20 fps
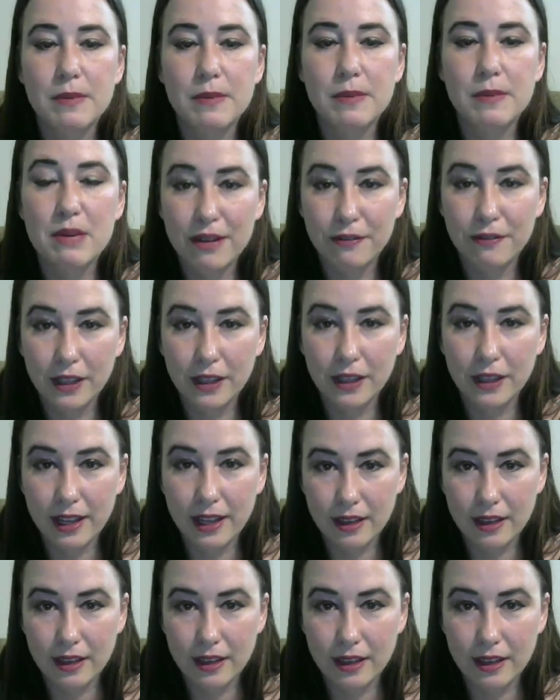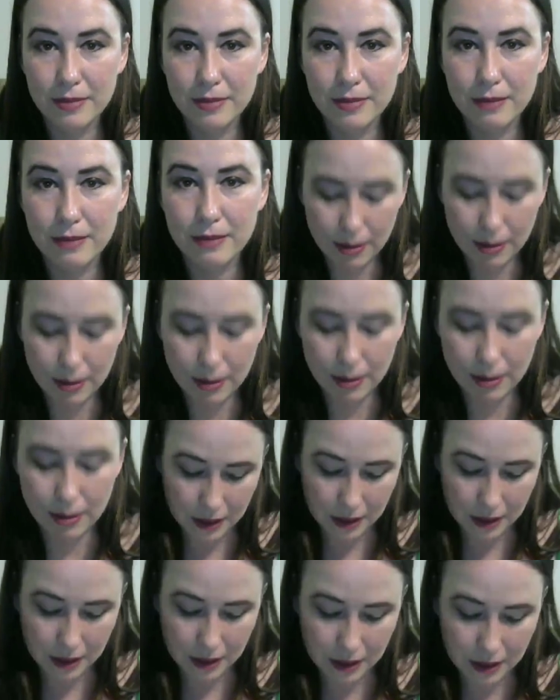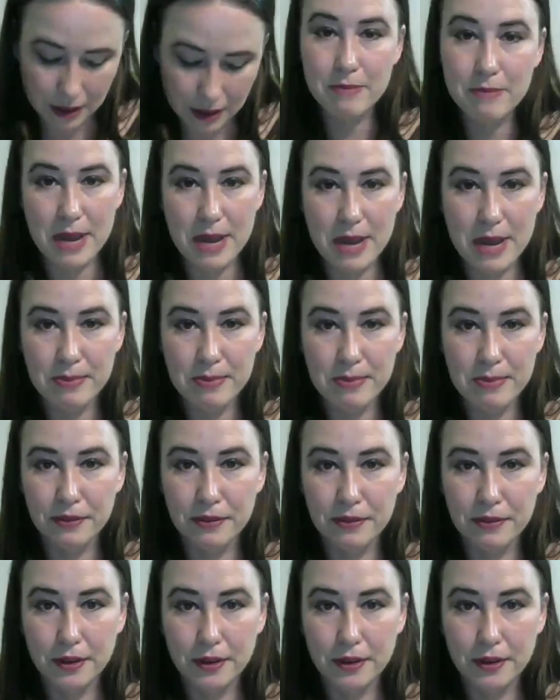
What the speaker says: about affiliate and the company and blah, blah, blah. Let me look at my paper